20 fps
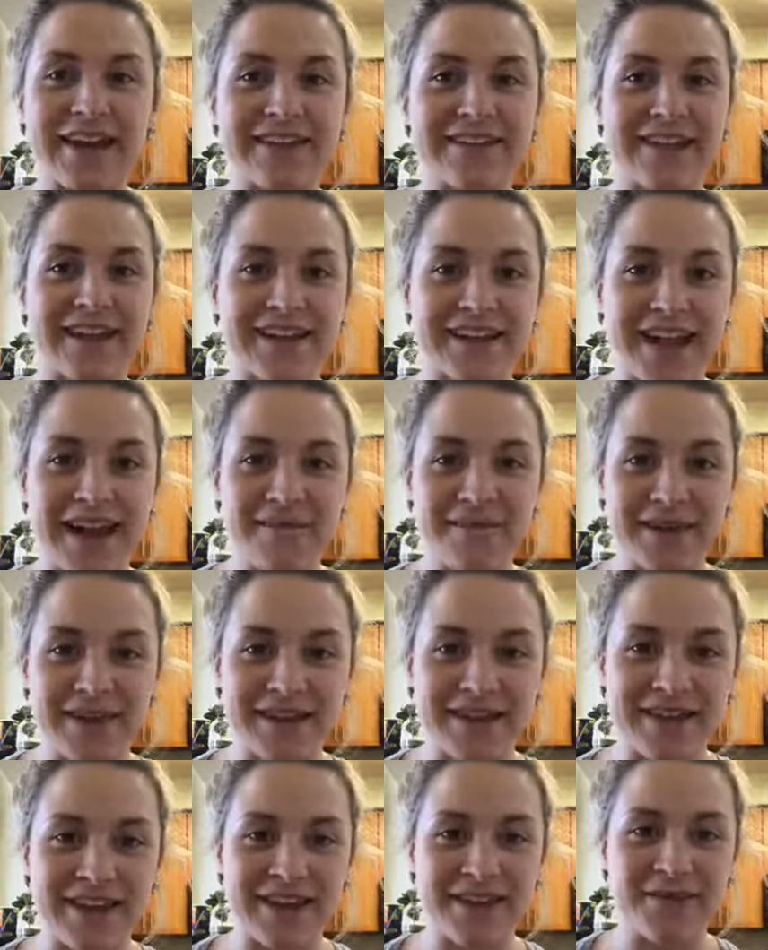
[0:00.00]
does not
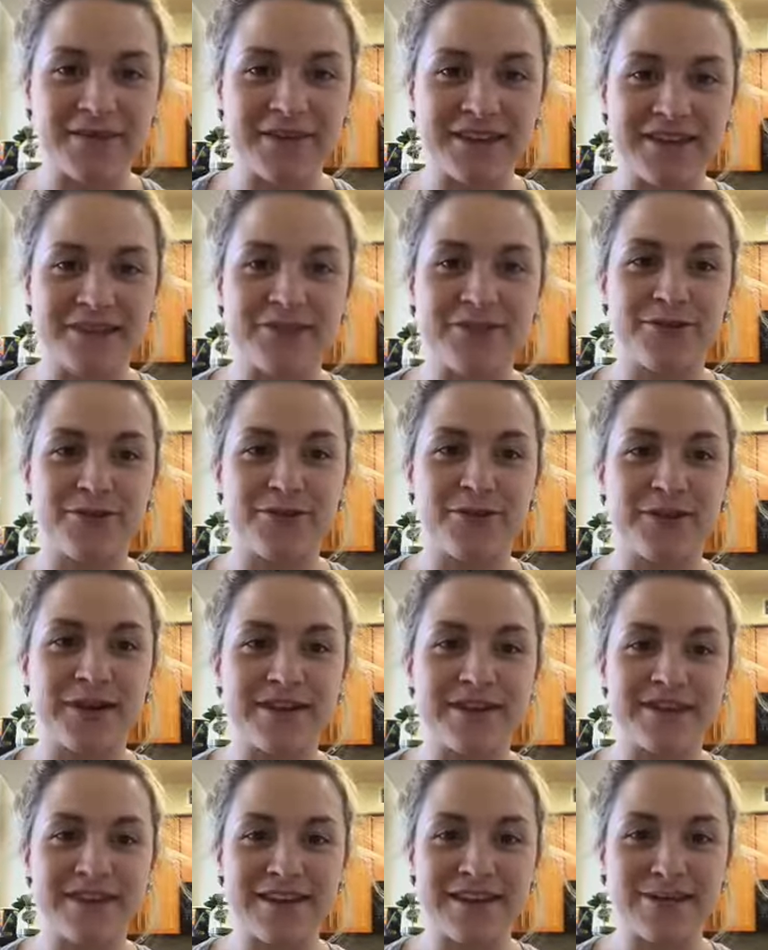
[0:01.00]
mean that you need to
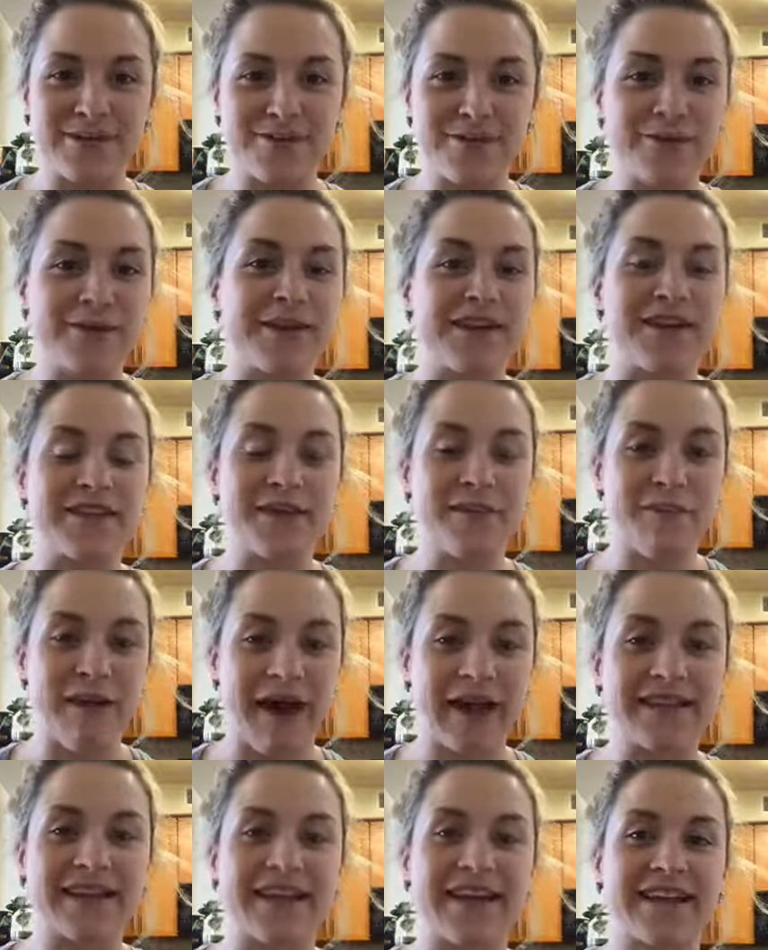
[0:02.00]
continue to eat the
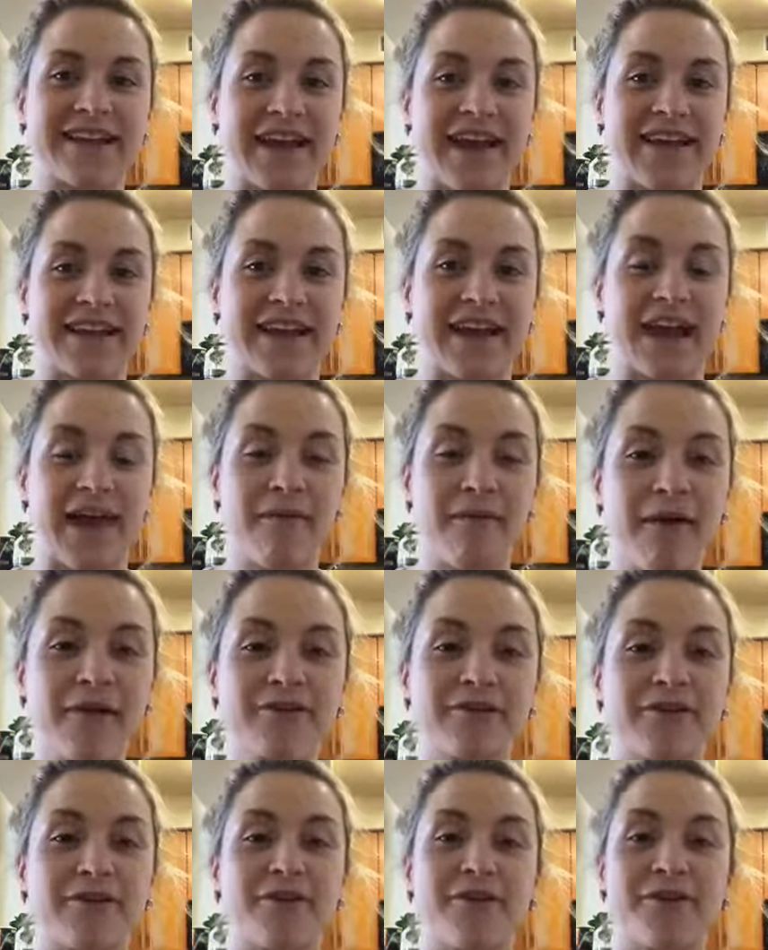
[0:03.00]
baskets as they come out to you.